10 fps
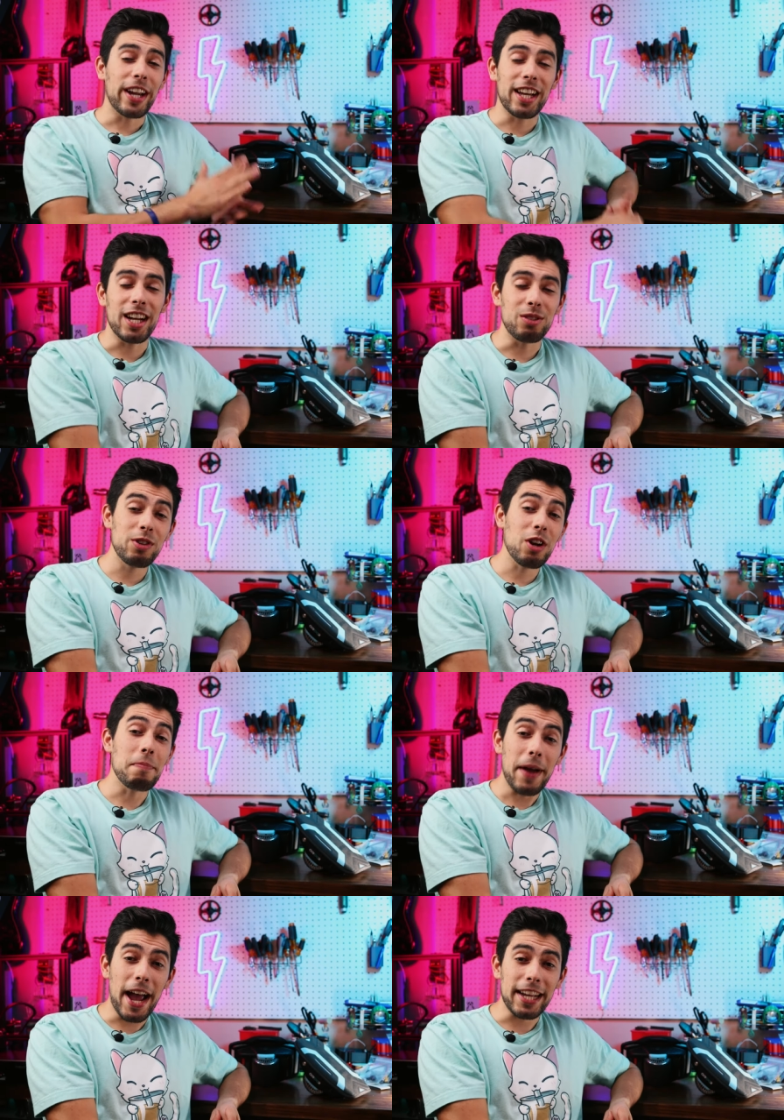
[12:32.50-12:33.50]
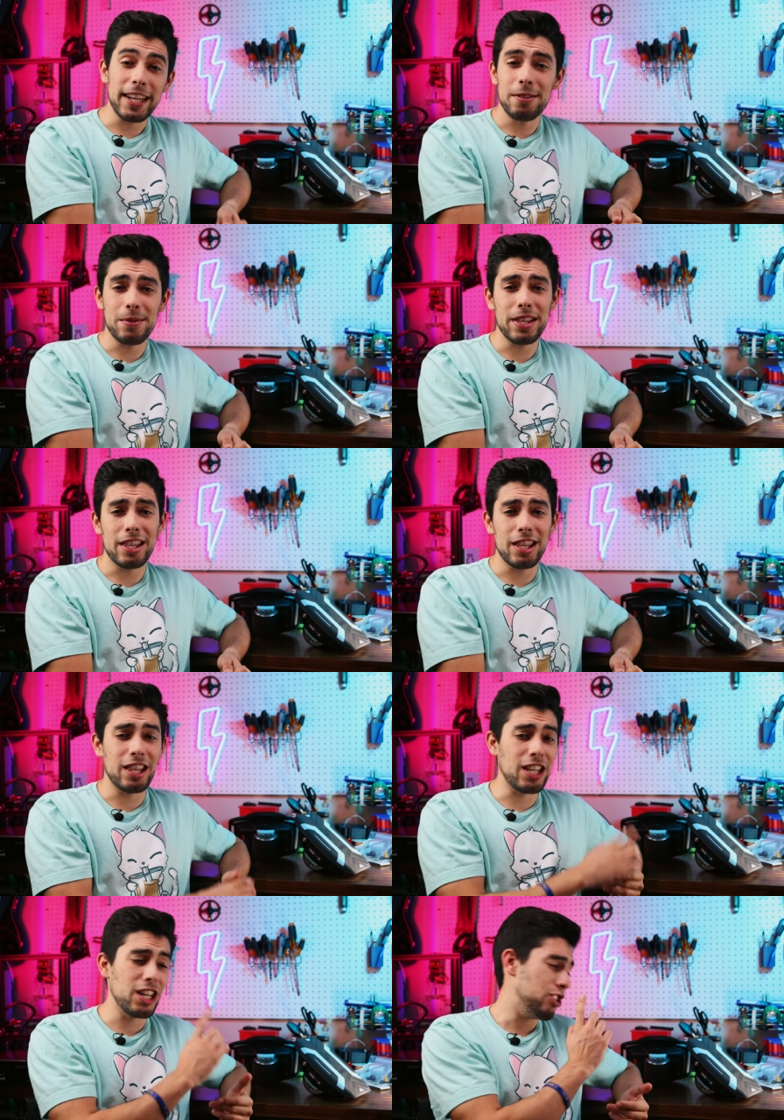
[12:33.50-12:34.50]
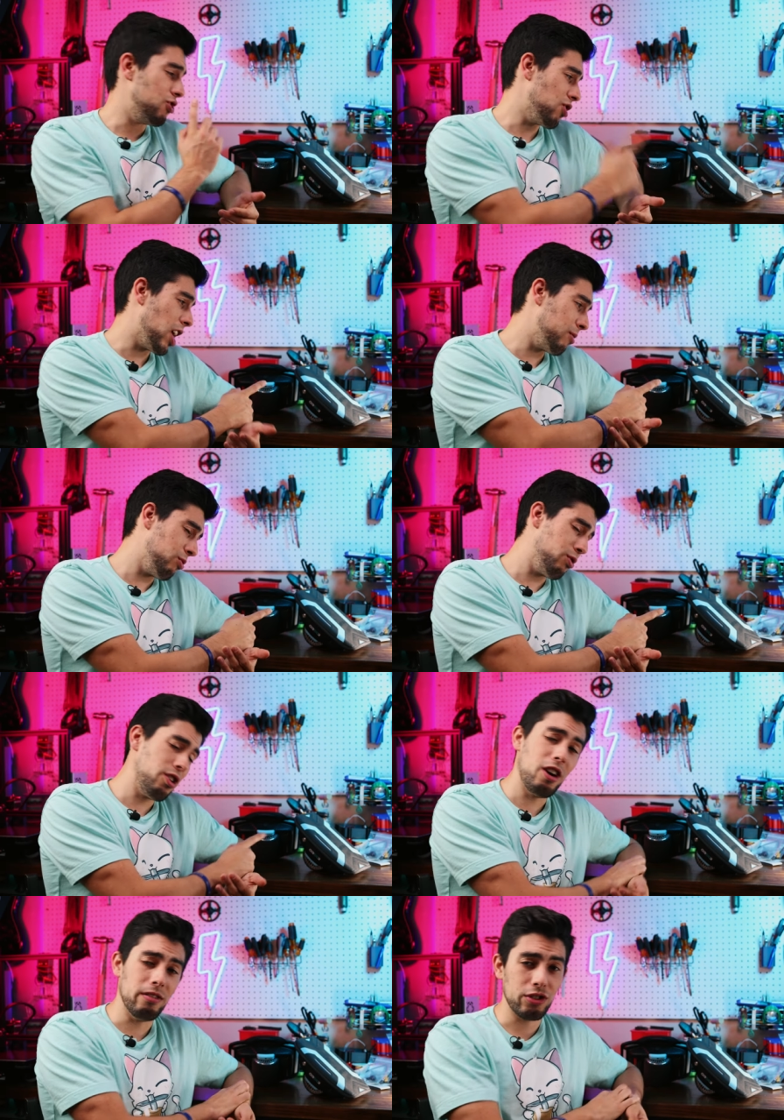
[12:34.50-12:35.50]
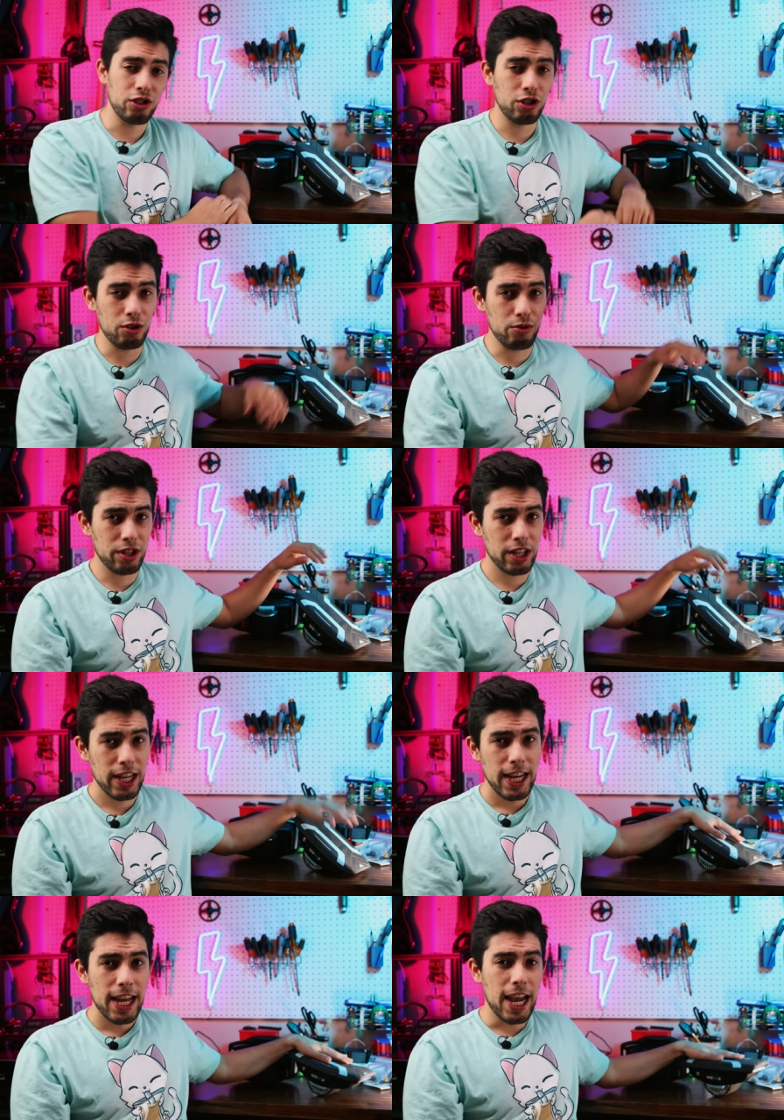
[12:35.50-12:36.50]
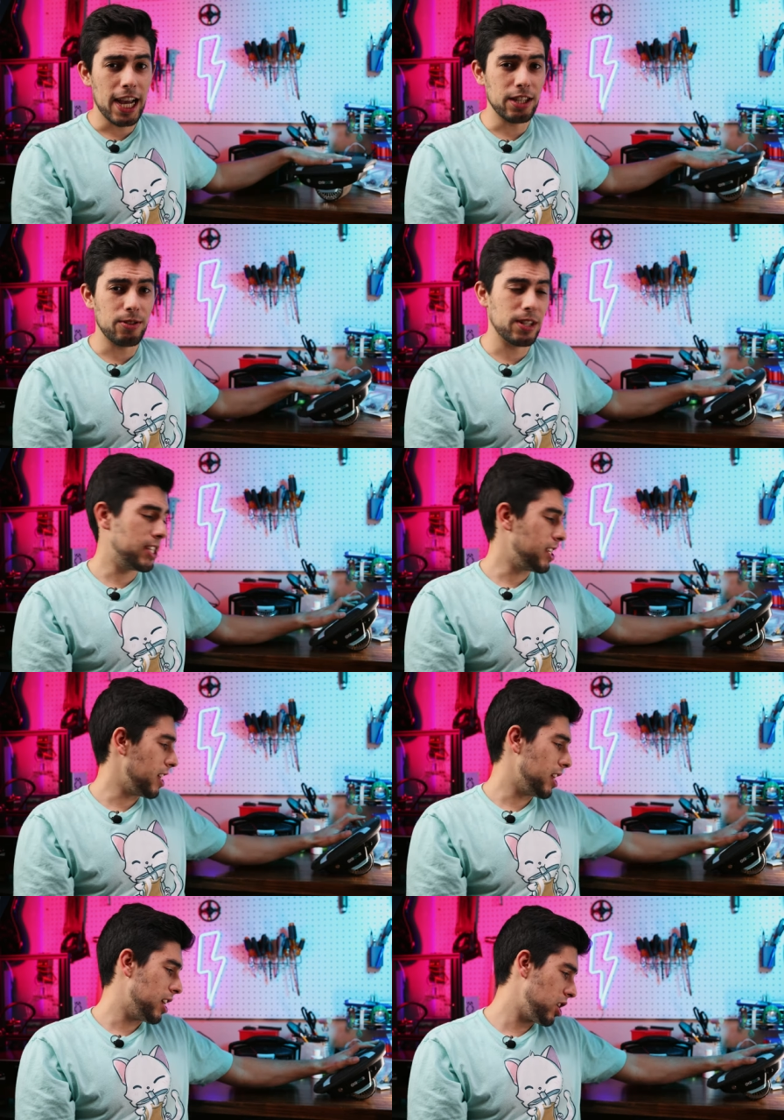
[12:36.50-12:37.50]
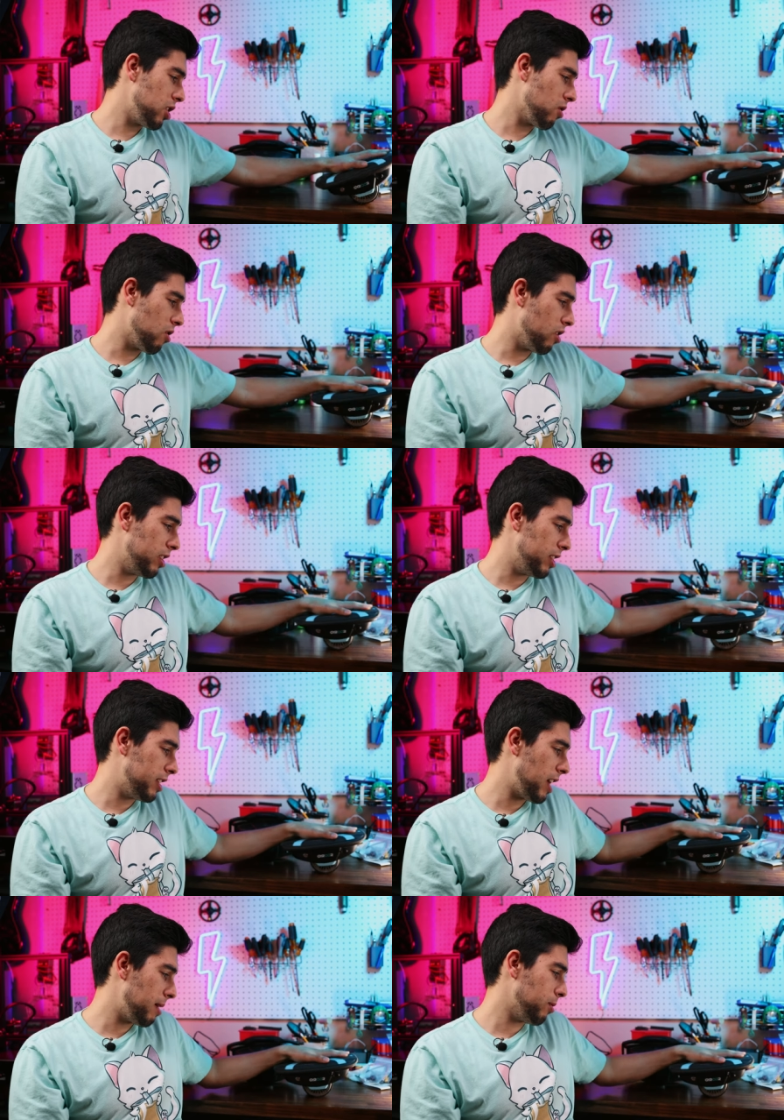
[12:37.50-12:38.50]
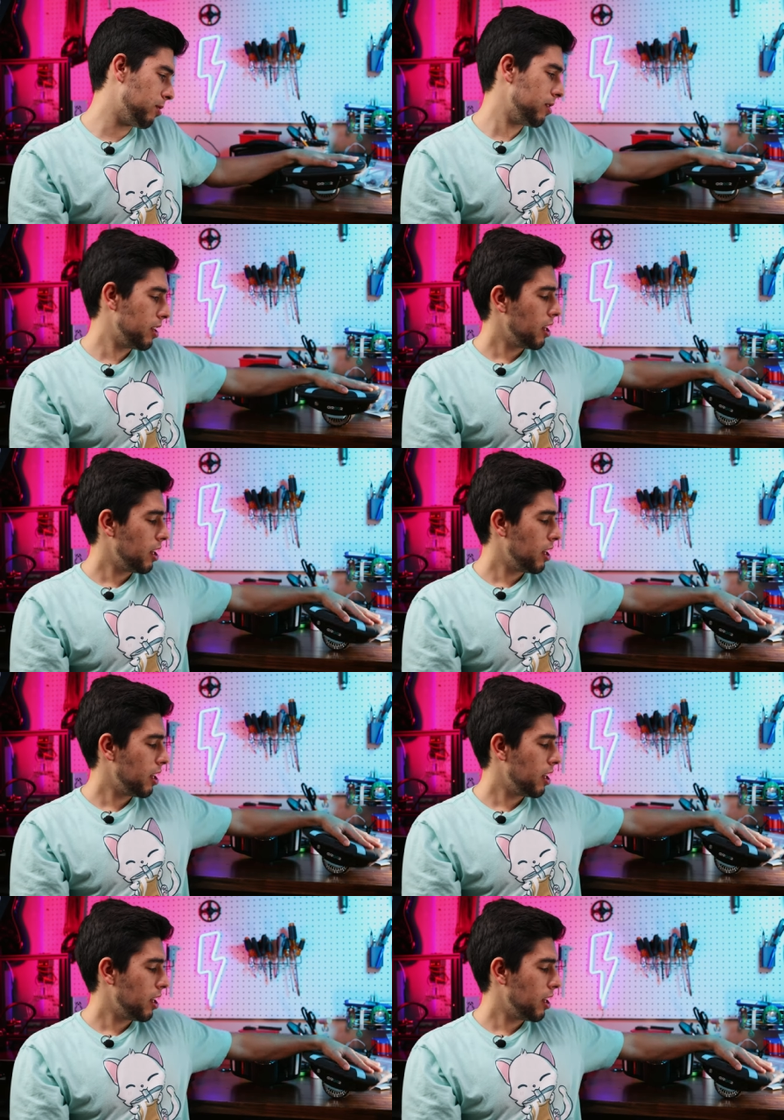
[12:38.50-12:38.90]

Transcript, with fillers: right, guys, we are back with the Gyroor Hover Shoes. As you can see here on the table,